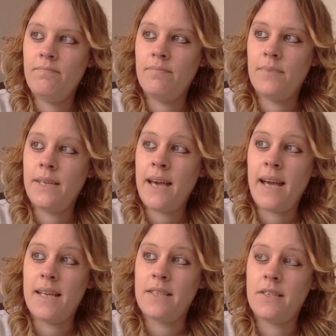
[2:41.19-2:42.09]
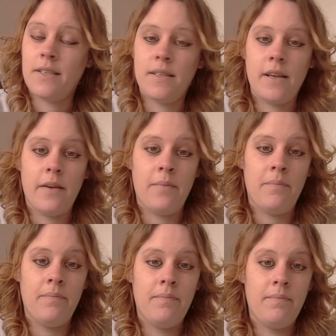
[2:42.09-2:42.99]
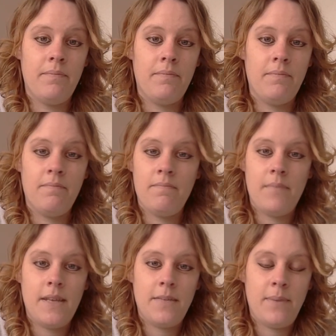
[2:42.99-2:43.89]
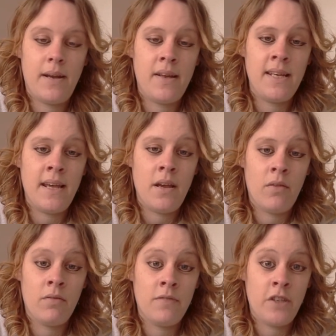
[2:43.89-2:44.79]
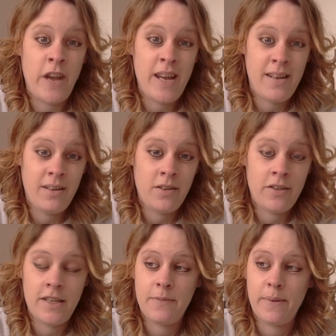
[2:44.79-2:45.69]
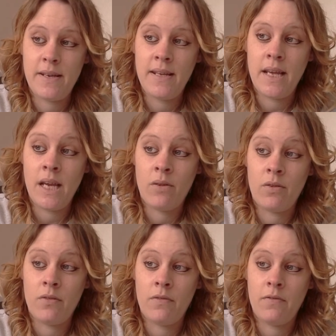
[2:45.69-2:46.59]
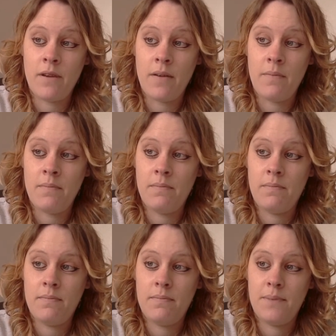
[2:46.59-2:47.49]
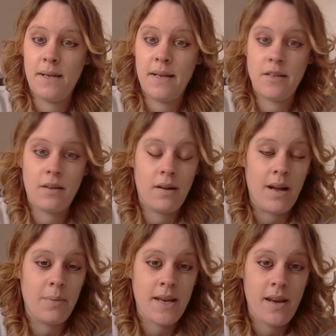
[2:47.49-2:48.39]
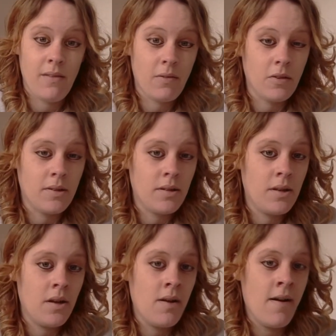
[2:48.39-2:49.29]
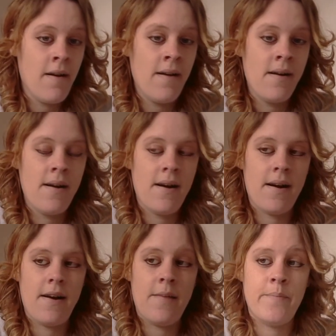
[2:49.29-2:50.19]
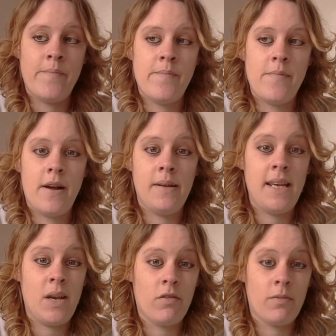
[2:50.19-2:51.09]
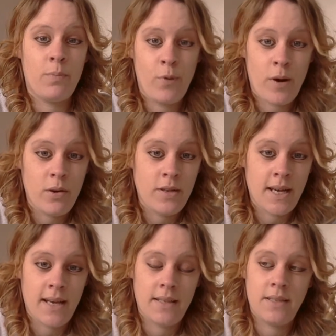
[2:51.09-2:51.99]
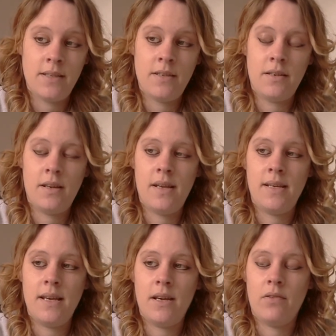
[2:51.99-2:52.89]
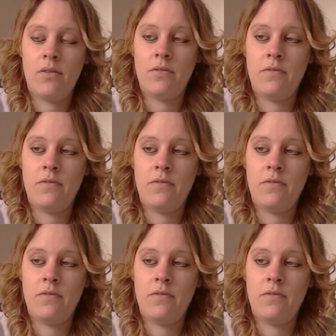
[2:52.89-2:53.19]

yeah, it's just it's been a year of change. It's been a year of political upheaval, a year of protest, a year of